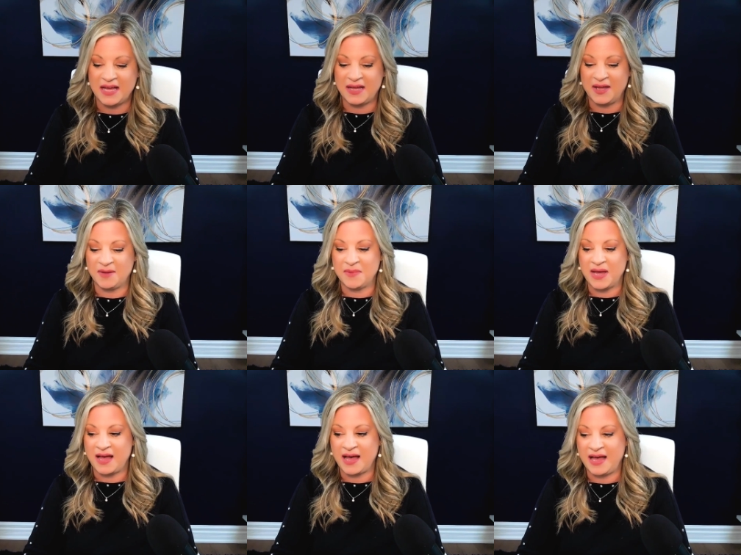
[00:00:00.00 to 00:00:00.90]

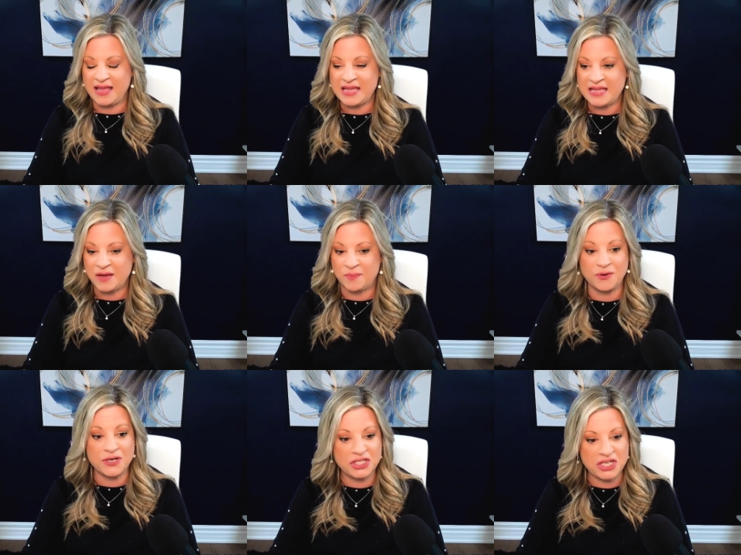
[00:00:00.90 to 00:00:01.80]
Um, I
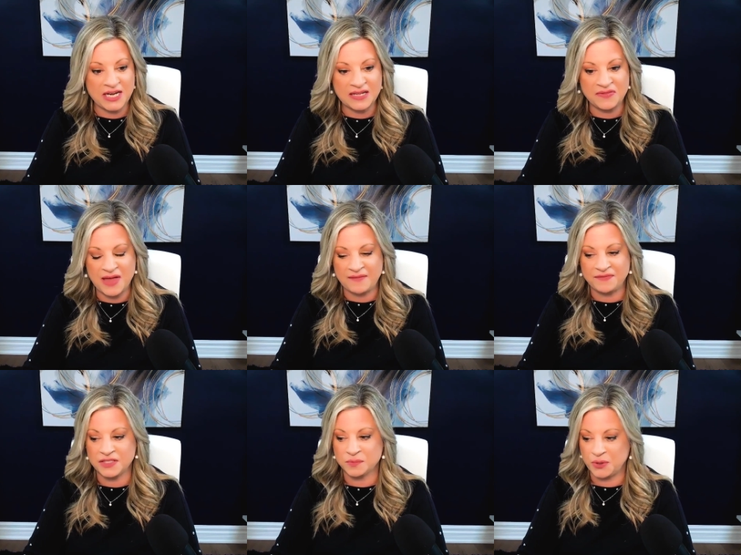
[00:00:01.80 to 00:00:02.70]
appreciated
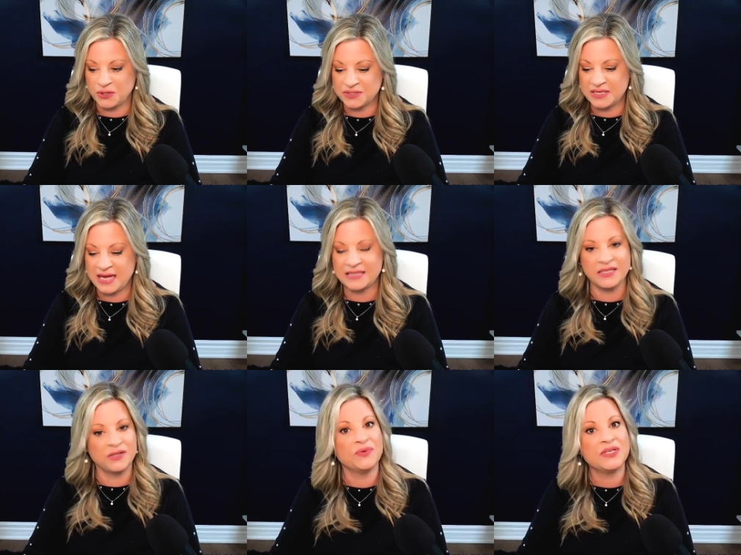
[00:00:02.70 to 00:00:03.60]
that this person
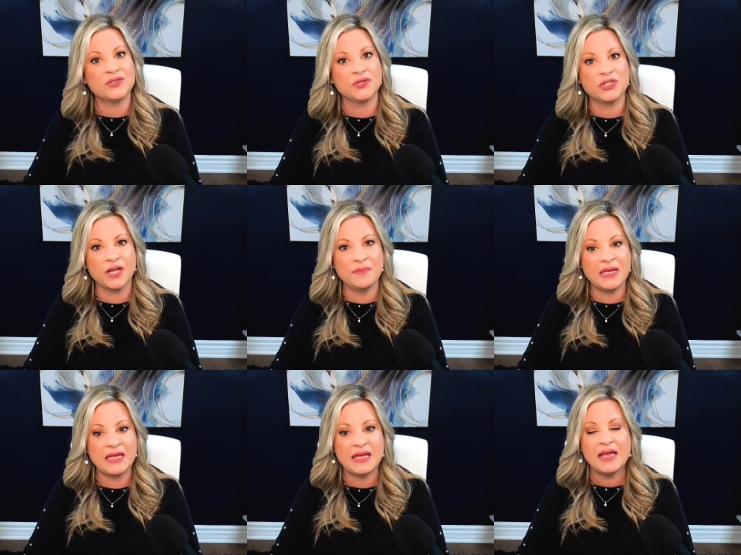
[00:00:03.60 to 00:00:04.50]
had done research on
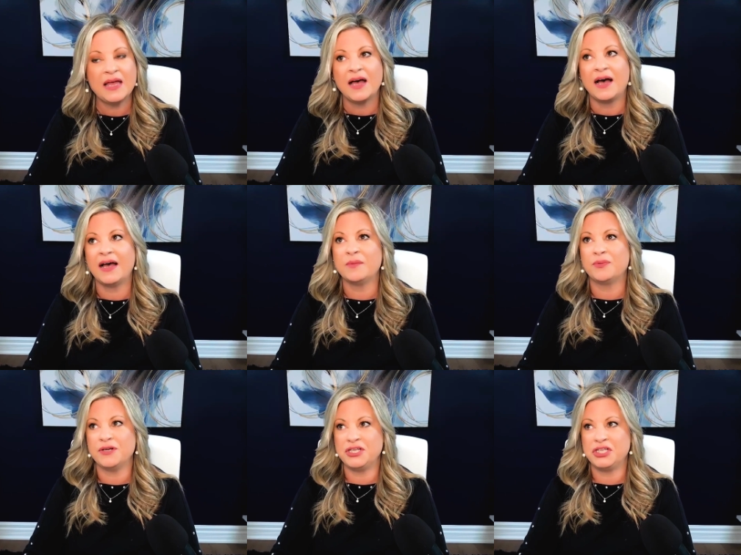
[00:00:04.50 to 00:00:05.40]
me I
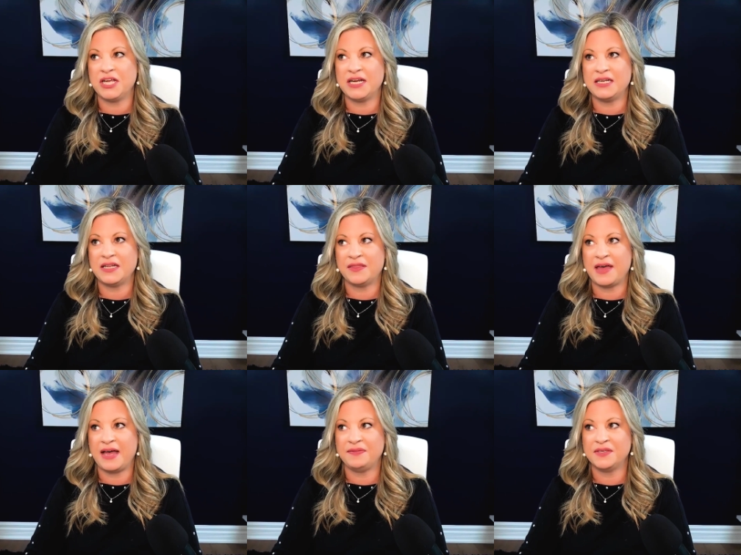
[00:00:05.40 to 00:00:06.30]
appreciated
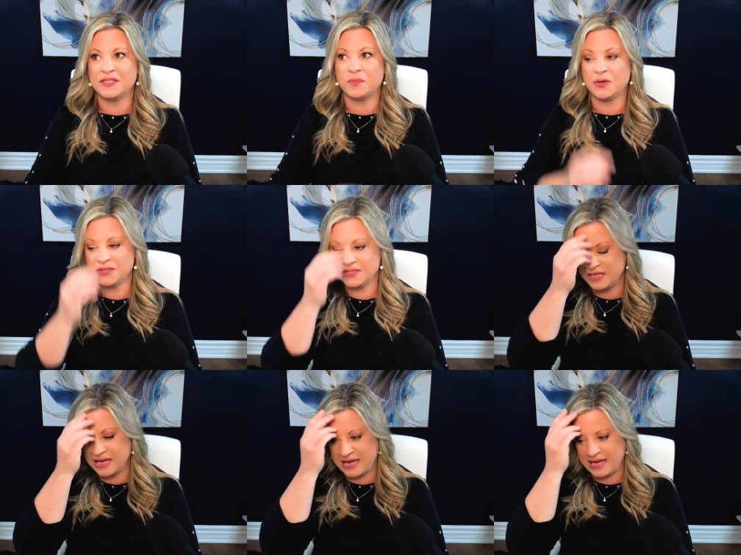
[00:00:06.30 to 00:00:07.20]
that this
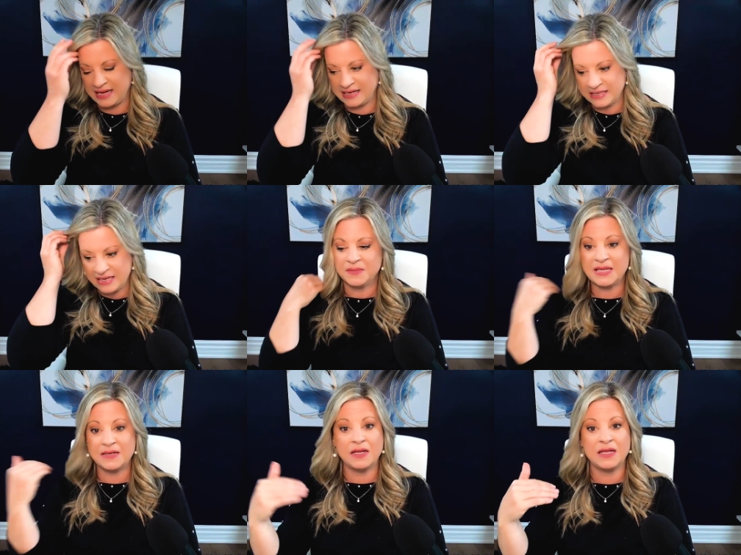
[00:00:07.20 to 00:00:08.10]
person had
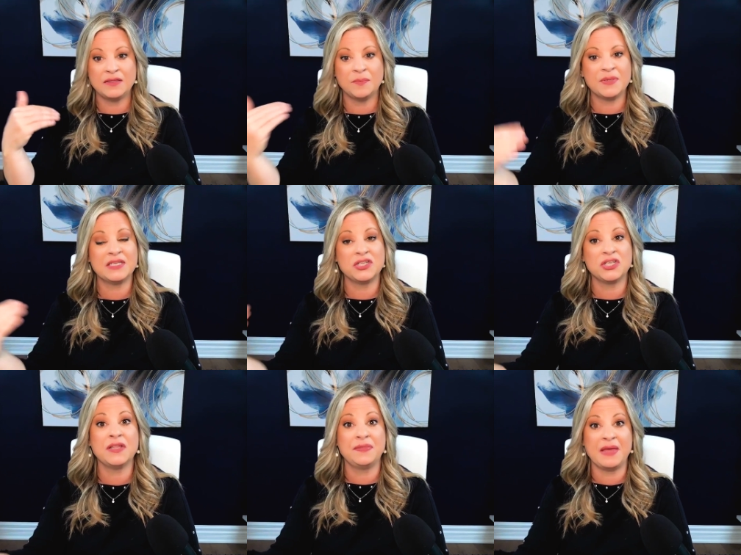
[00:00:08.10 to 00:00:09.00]
in in the
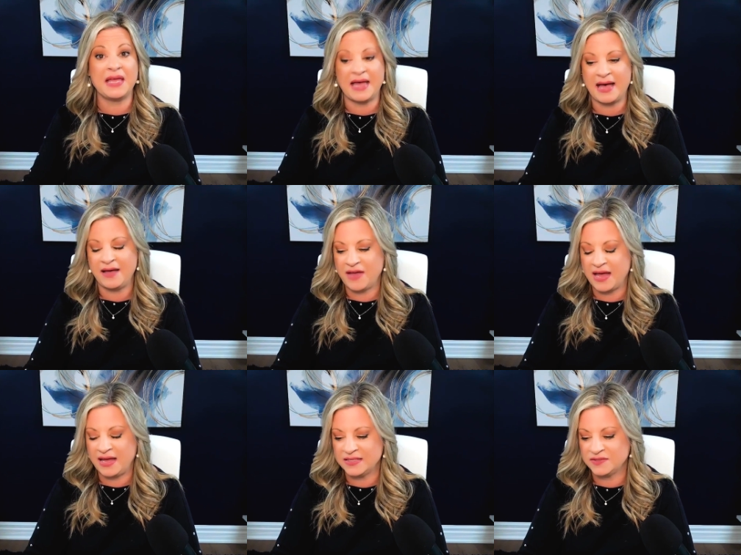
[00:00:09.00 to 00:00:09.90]
position that they have
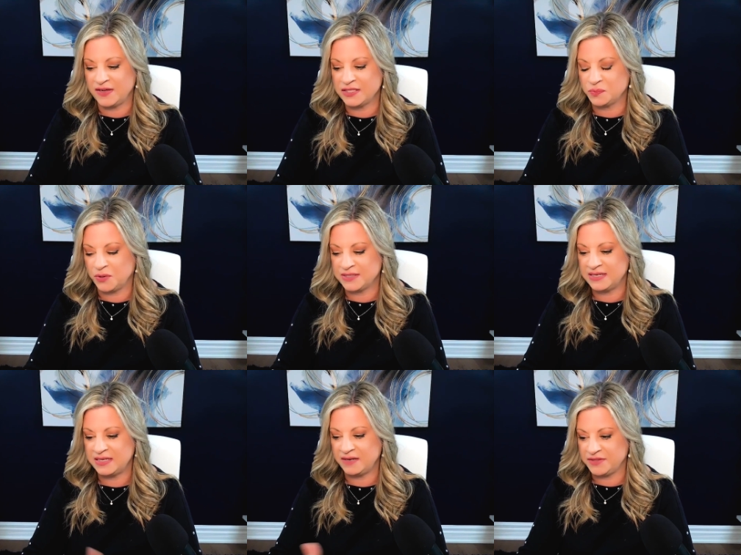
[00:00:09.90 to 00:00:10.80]
as vice
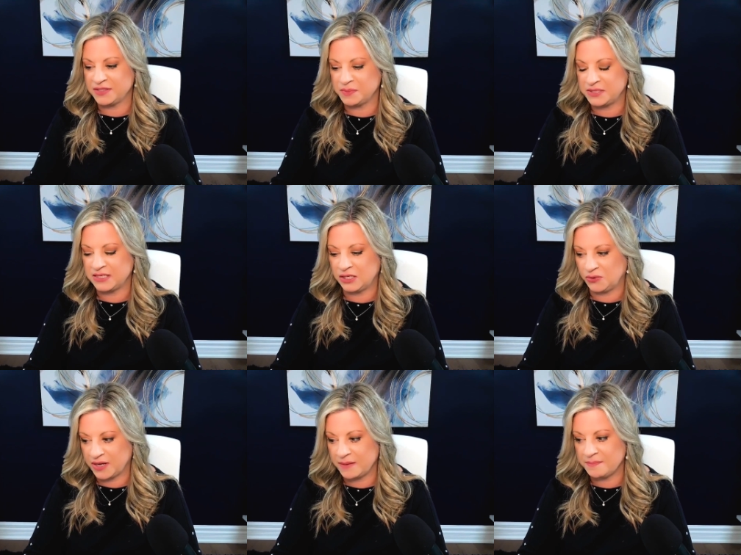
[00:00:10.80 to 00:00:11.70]
president of this
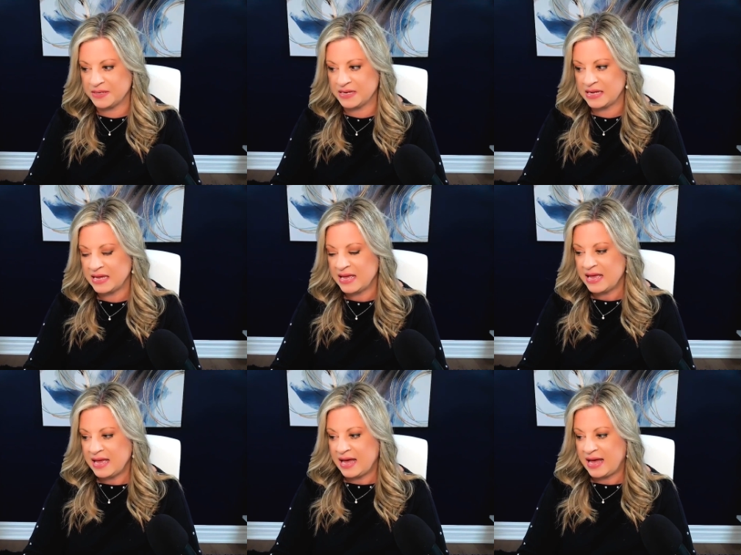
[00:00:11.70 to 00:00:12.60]
particular company
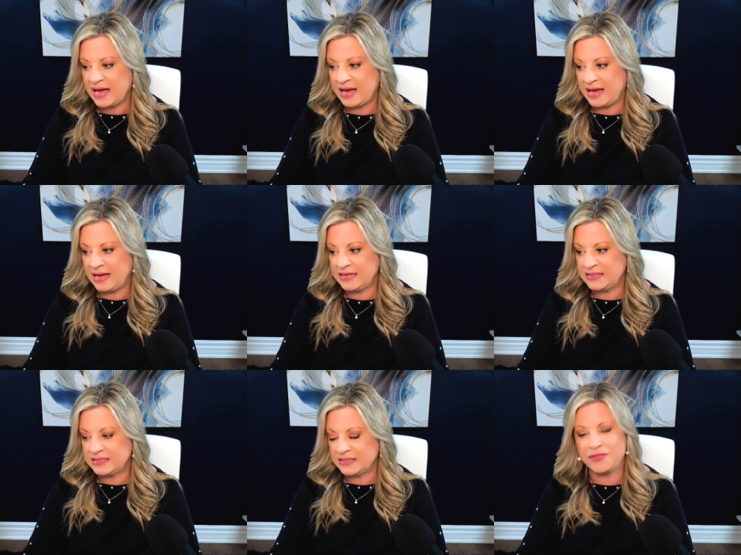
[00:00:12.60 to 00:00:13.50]

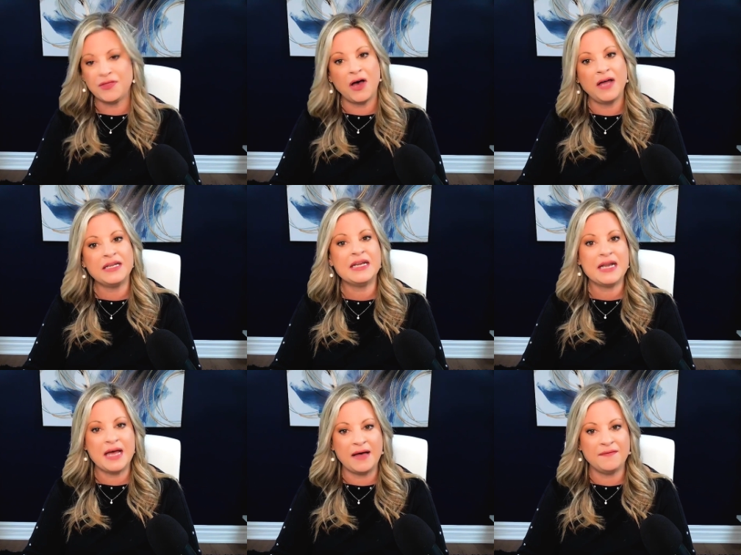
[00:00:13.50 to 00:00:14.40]
had thought
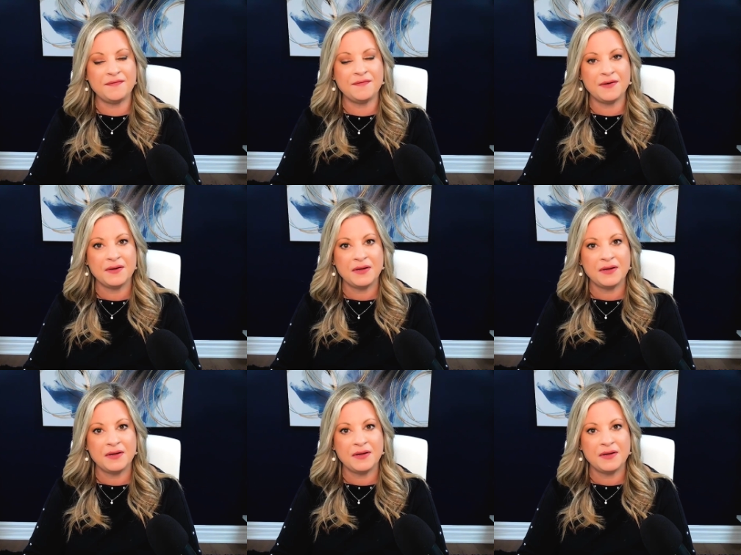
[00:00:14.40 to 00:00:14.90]
enough